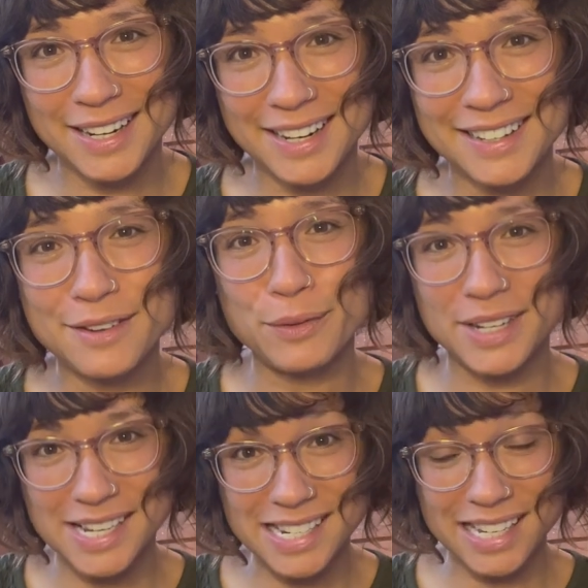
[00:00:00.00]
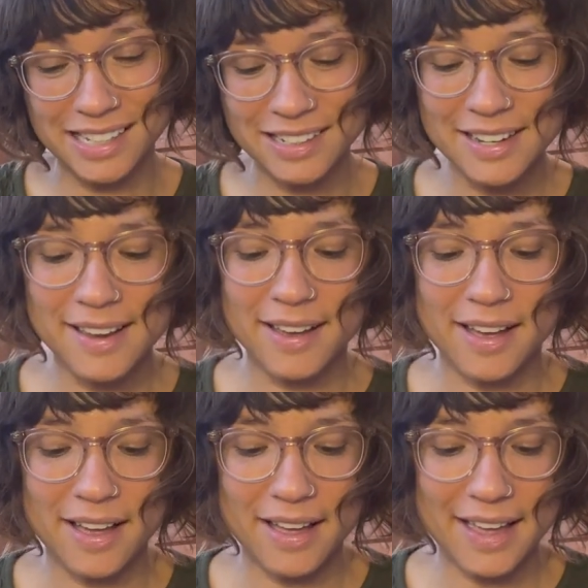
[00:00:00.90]
it when he did.
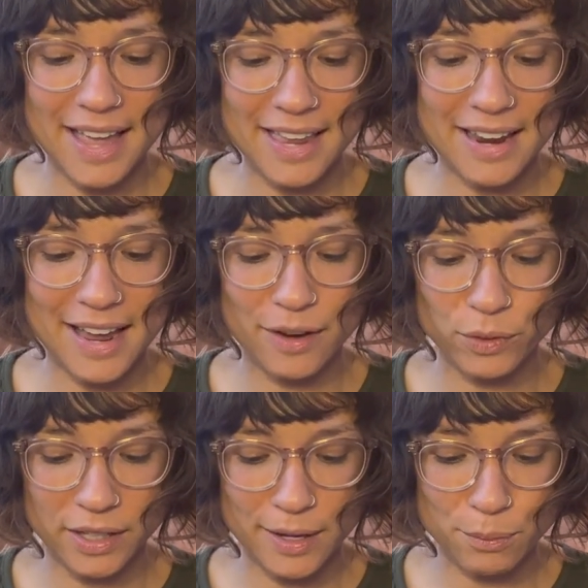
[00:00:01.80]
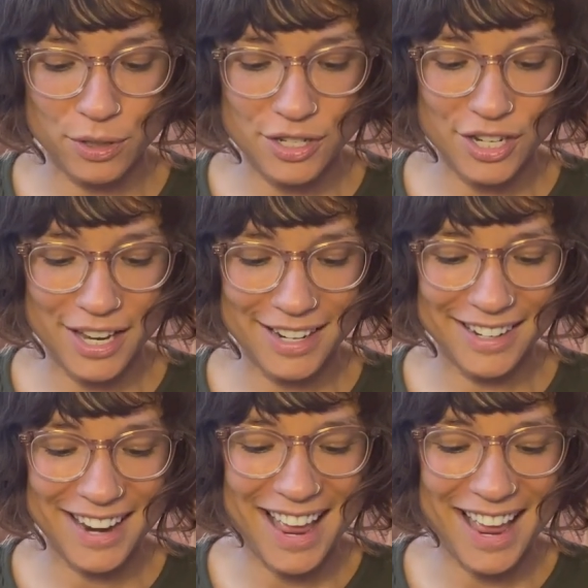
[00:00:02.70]
Uh, and I really appreciated